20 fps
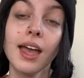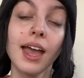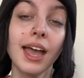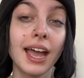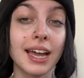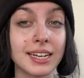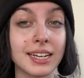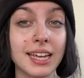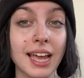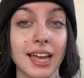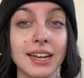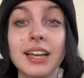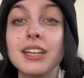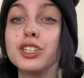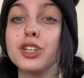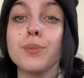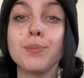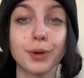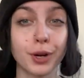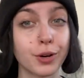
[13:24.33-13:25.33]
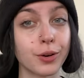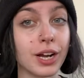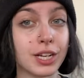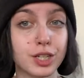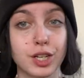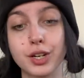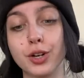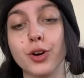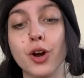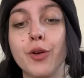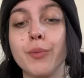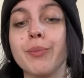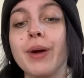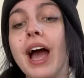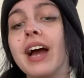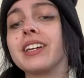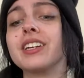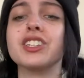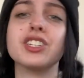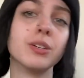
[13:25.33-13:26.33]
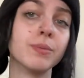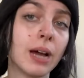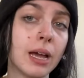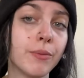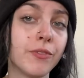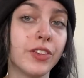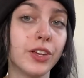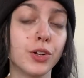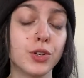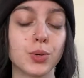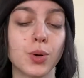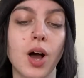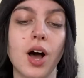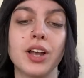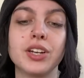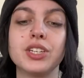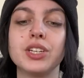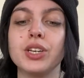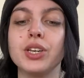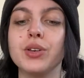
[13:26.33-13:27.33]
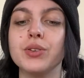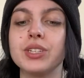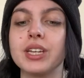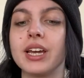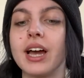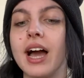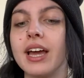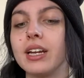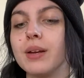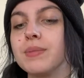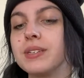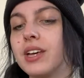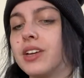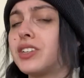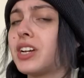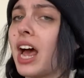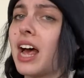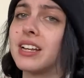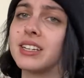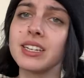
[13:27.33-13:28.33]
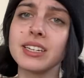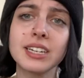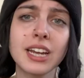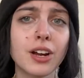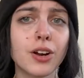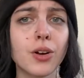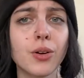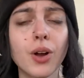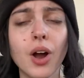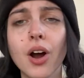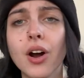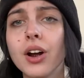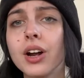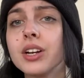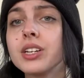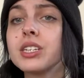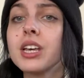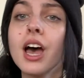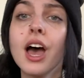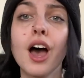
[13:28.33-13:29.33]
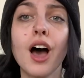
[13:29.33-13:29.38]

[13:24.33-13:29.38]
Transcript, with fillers: And again, as you progress in your own practice, you might feel drawn to using items such as tarot cards,